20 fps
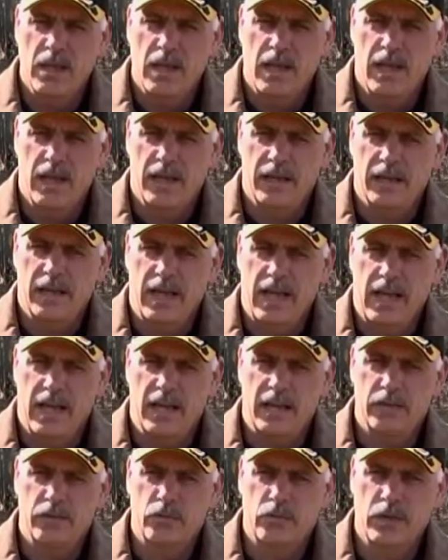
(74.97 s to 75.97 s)
And
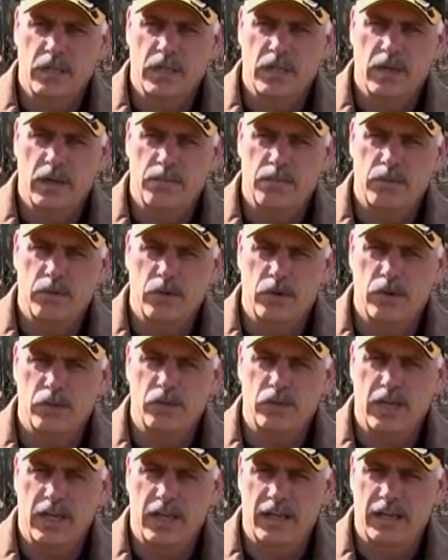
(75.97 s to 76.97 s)
as we
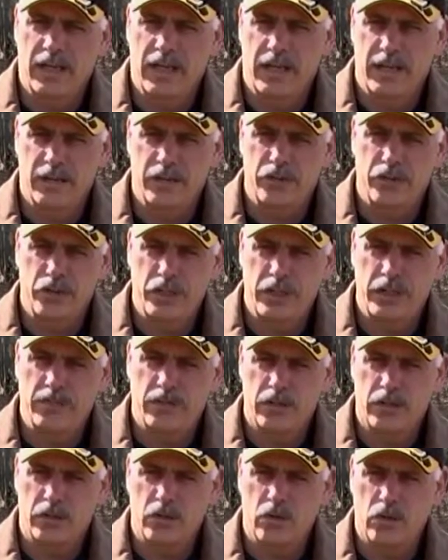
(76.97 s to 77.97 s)
approach and, and
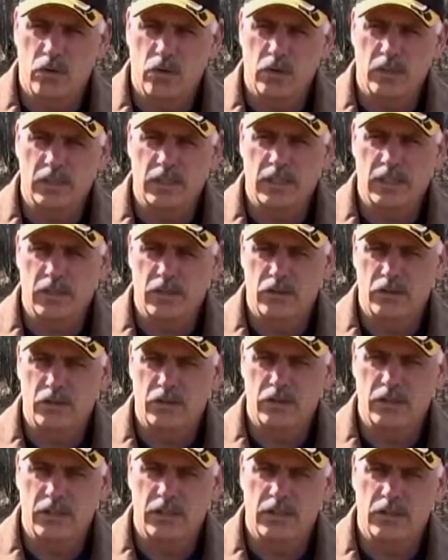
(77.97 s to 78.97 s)
achieve our goals in
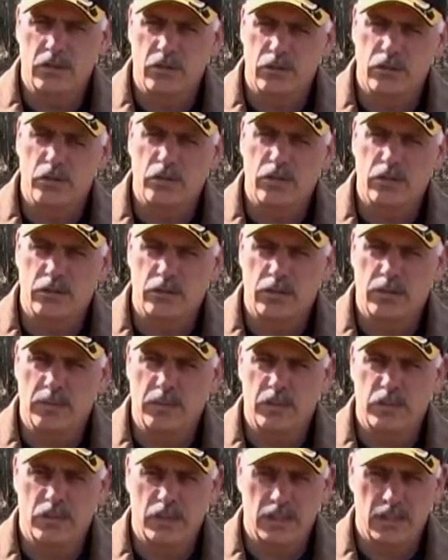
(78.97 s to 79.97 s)
those units, those units will
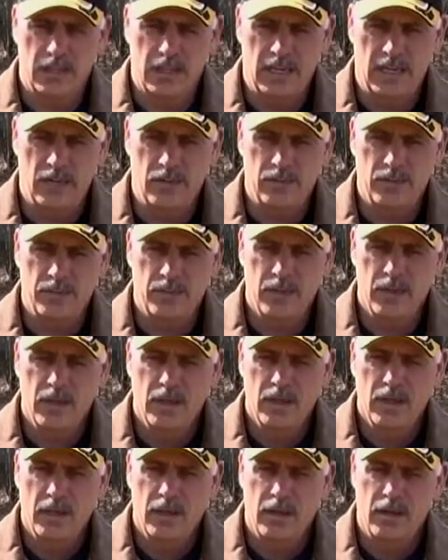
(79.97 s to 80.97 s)
be shut down.
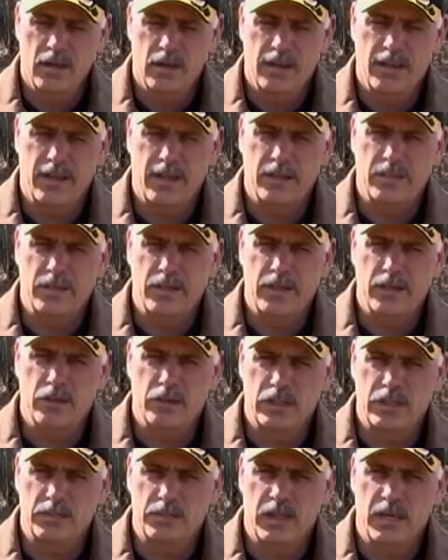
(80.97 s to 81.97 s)
It'll then be
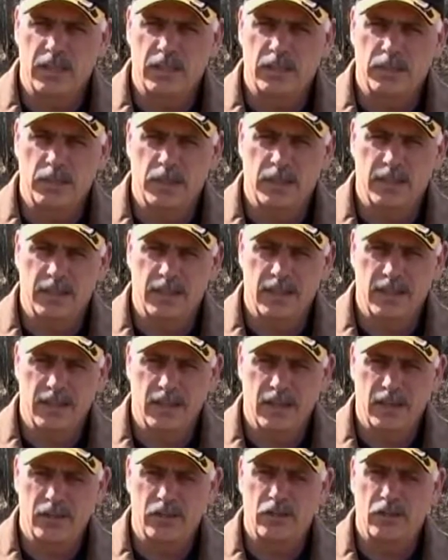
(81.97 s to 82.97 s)
the responsibility of
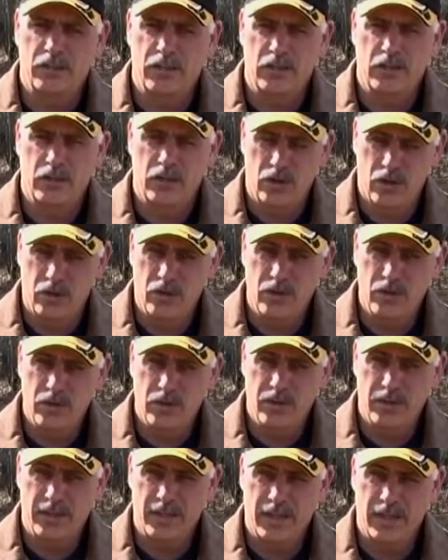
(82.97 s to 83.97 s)
the hunter to know
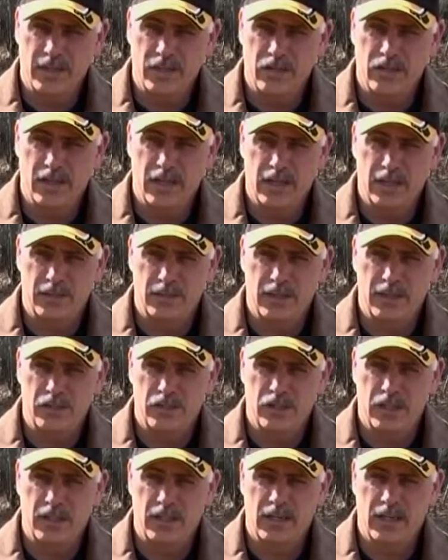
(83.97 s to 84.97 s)
that that unit has been
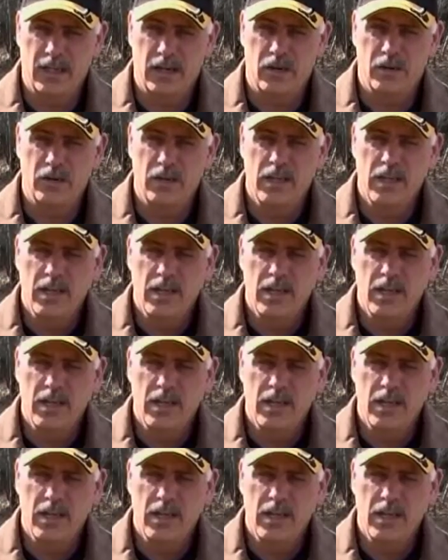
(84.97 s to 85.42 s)
shut down